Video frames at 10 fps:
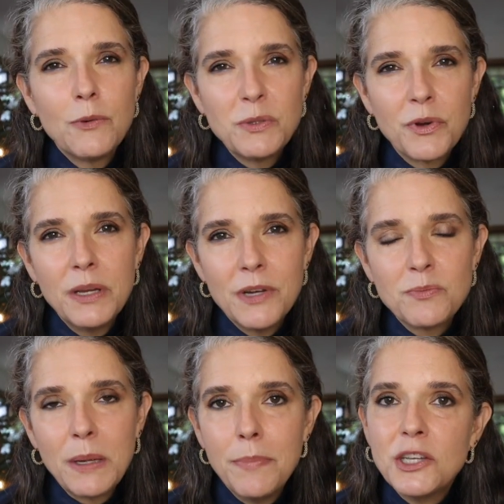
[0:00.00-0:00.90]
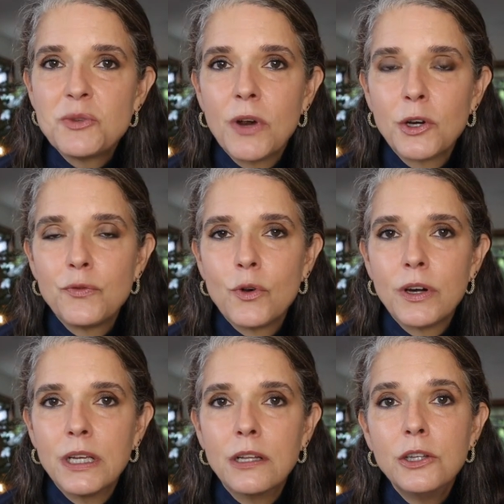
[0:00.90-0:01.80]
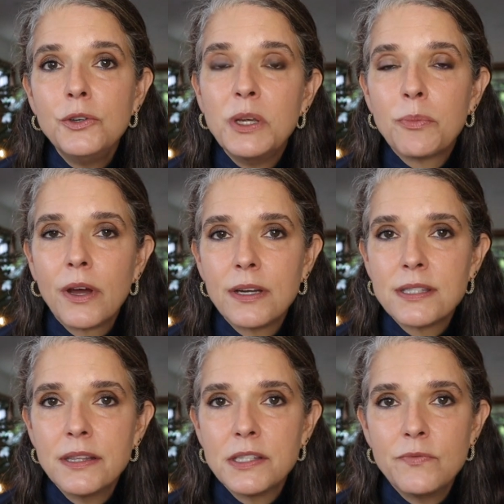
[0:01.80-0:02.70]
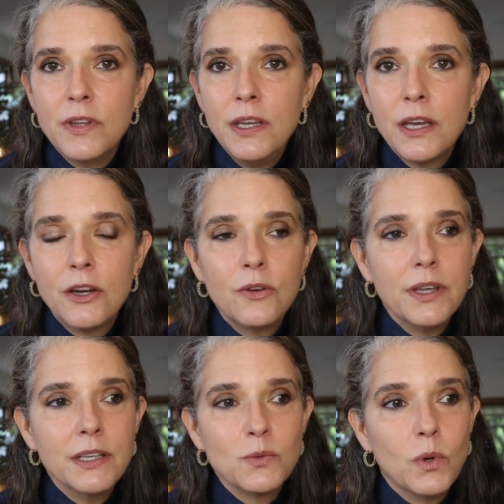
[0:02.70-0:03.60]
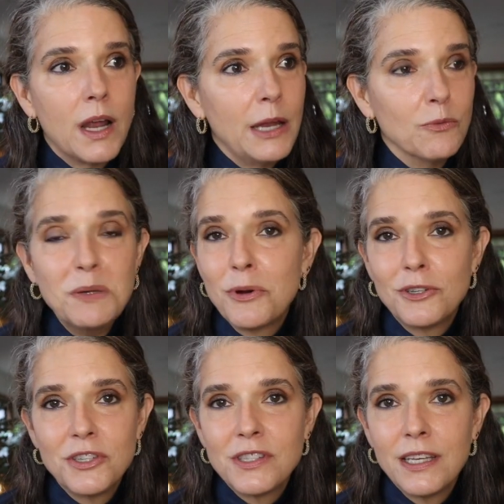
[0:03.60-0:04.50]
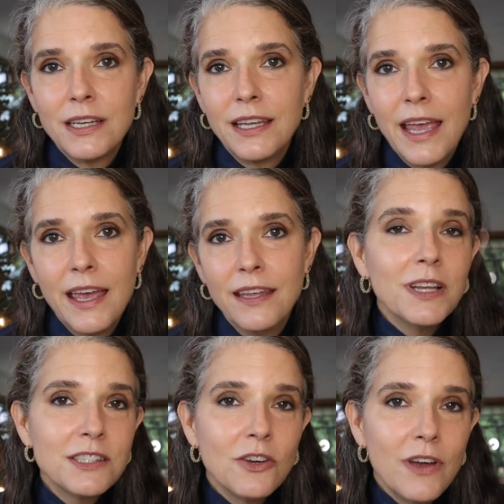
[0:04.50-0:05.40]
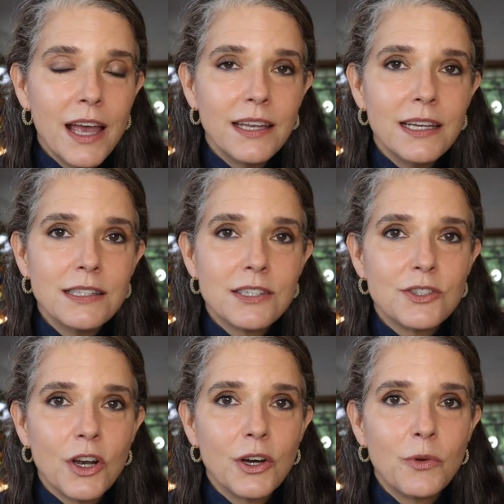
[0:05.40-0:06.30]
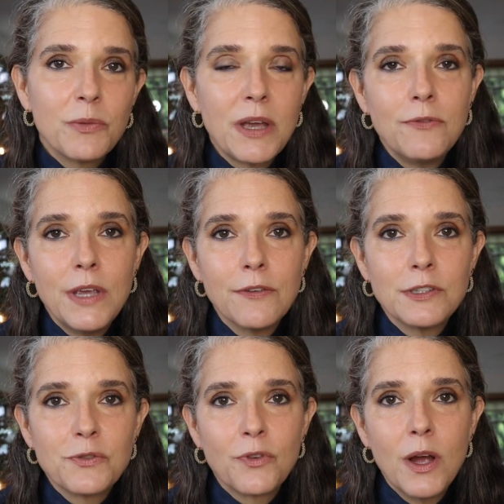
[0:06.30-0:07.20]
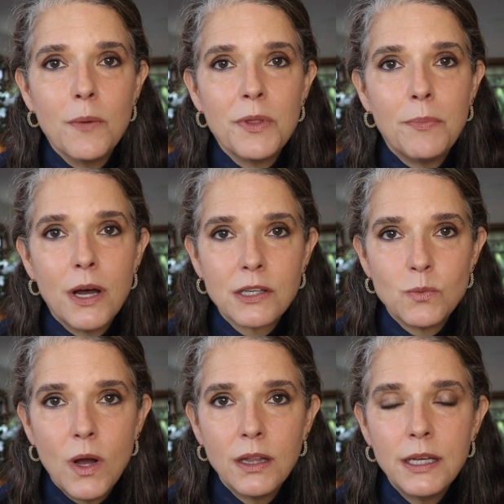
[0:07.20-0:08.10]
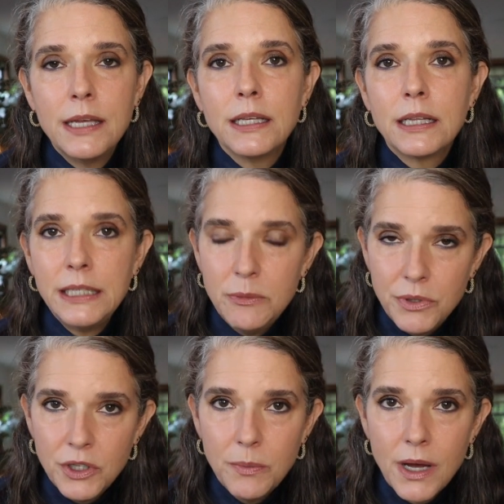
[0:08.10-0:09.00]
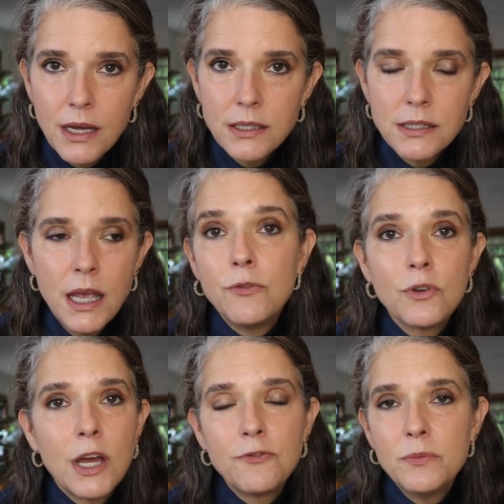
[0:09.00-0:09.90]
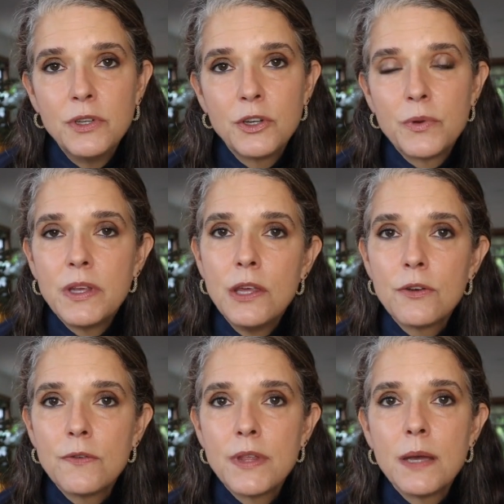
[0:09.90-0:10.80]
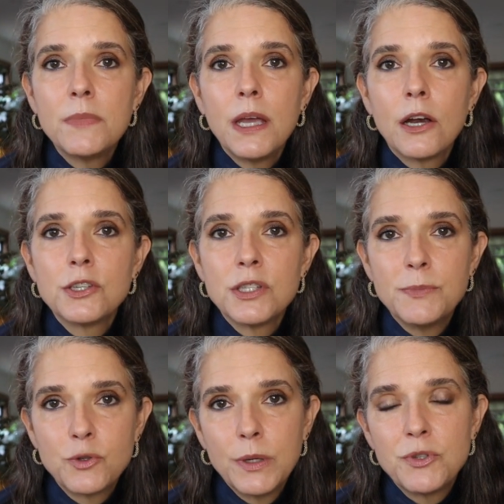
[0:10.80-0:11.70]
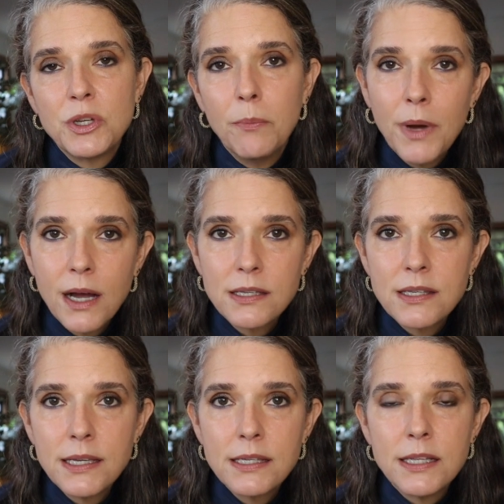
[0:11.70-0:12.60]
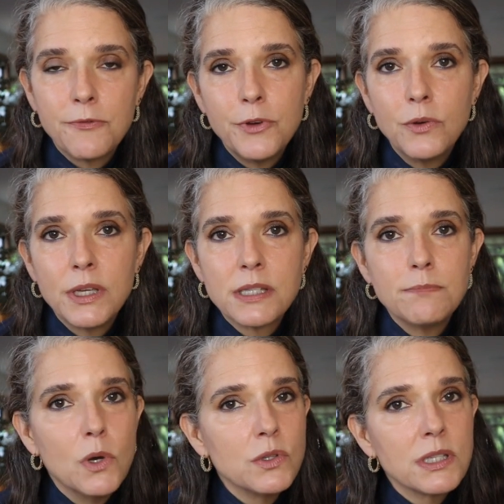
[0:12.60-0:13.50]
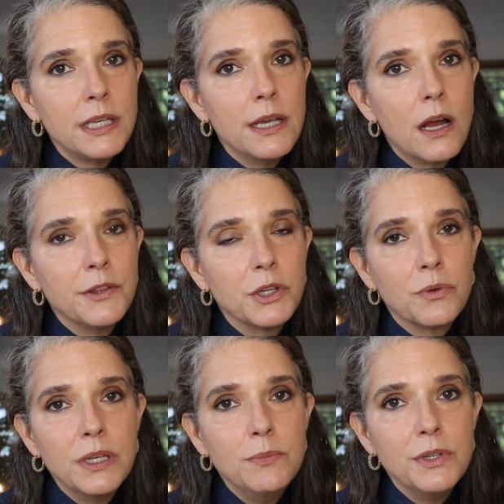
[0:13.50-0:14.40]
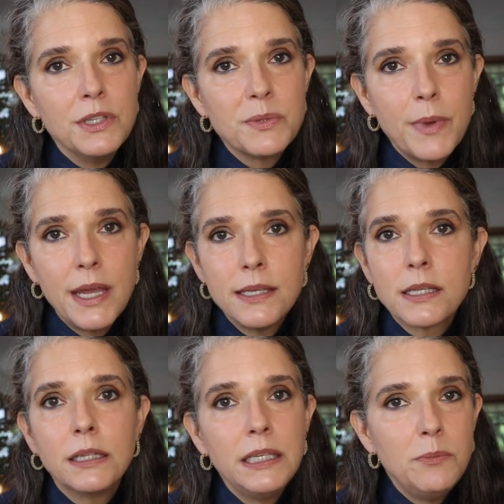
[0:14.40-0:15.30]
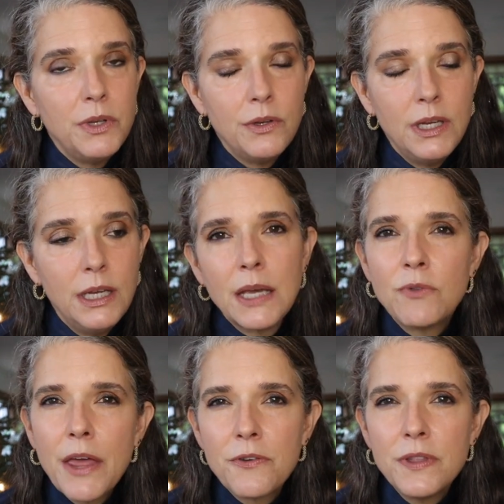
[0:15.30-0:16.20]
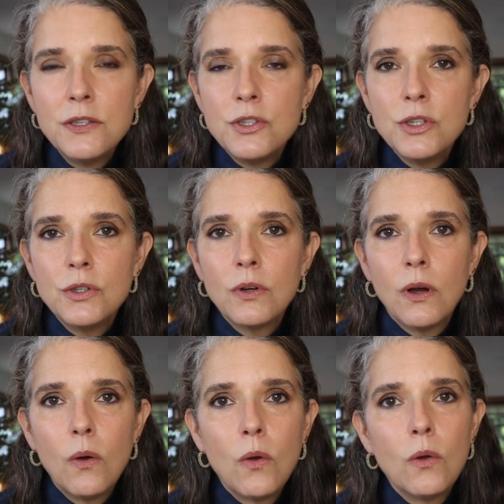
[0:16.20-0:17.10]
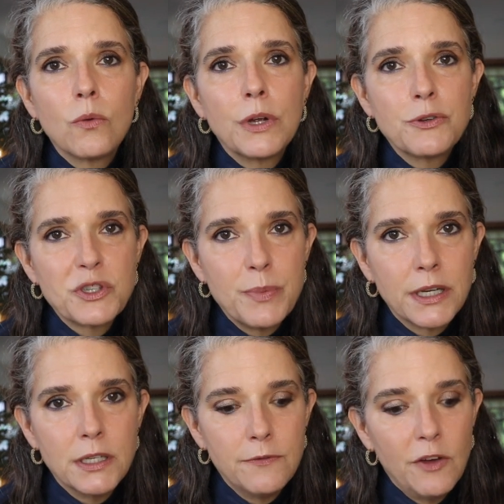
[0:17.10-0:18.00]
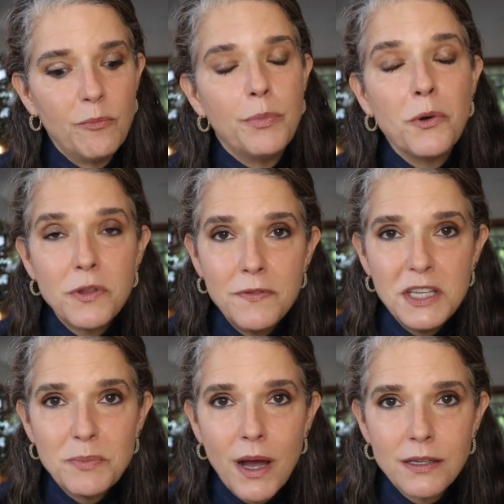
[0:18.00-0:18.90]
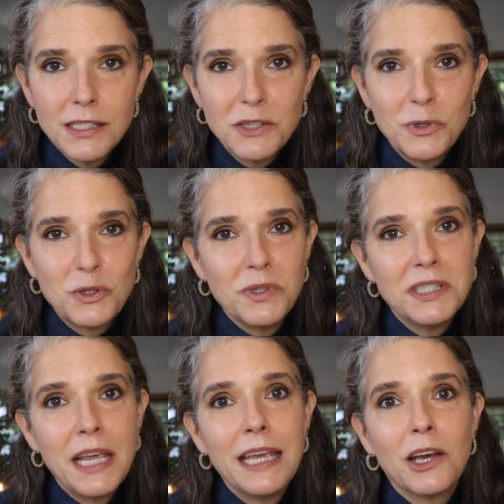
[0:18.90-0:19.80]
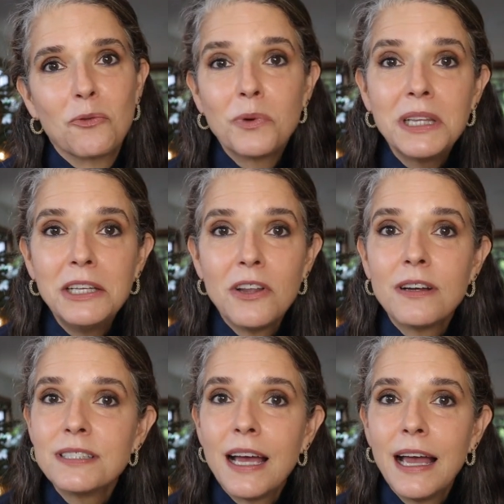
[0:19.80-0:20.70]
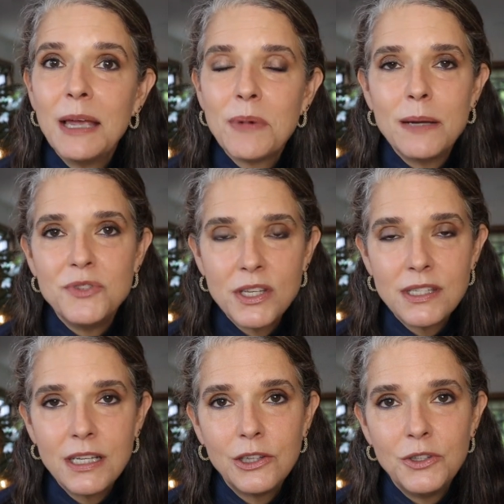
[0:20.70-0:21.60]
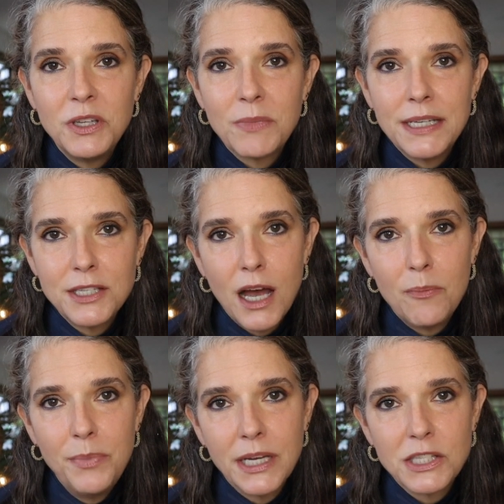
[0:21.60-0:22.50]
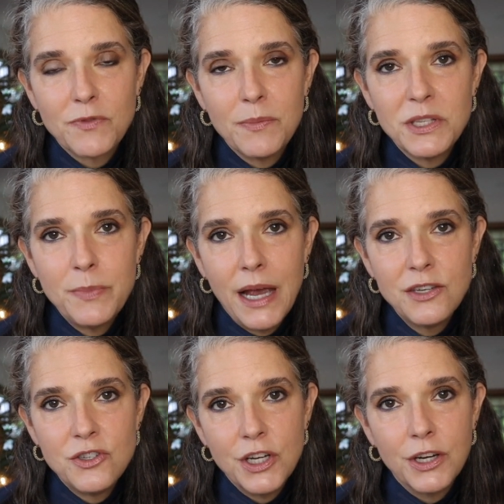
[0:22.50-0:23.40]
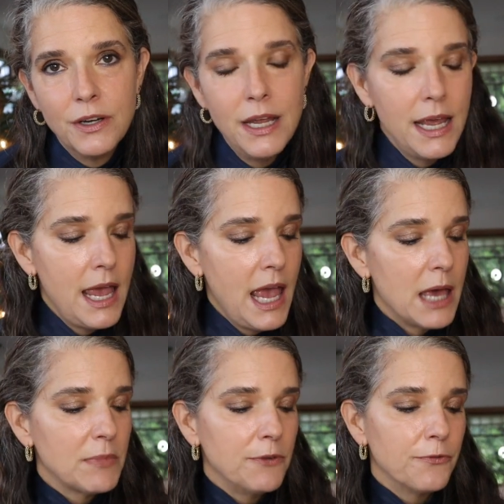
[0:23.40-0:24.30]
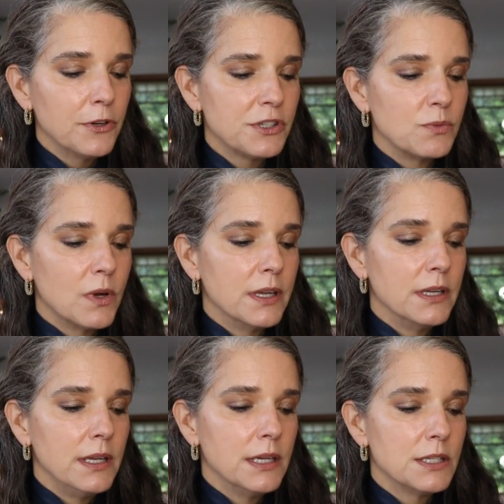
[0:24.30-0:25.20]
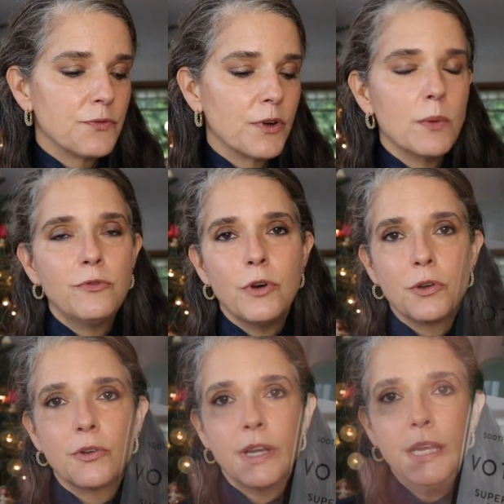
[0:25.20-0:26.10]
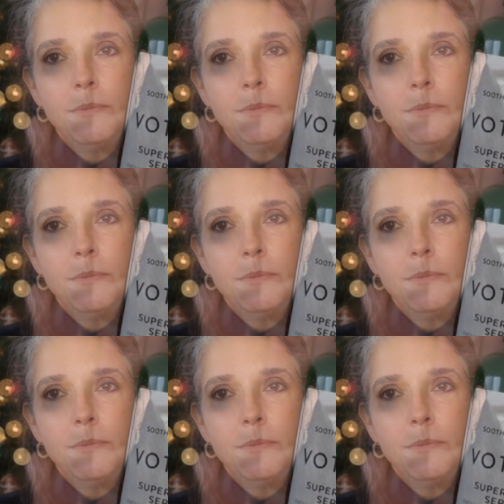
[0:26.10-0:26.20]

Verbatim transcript: So that was pretty much my benchmark for including products in this video is would I repurchase it again. So let's go ahead and start with my favorites from the Boxwalla and the Clean Beauty Box. If you're not familiar with either of them, they are subscription boxes that focus mostly on the green beauty space, clean beauty, and rather than do a whole retrospective of both of these boxes, which would take a really long time, I'm just including my top picks from this past year. And my first first one is from Votary.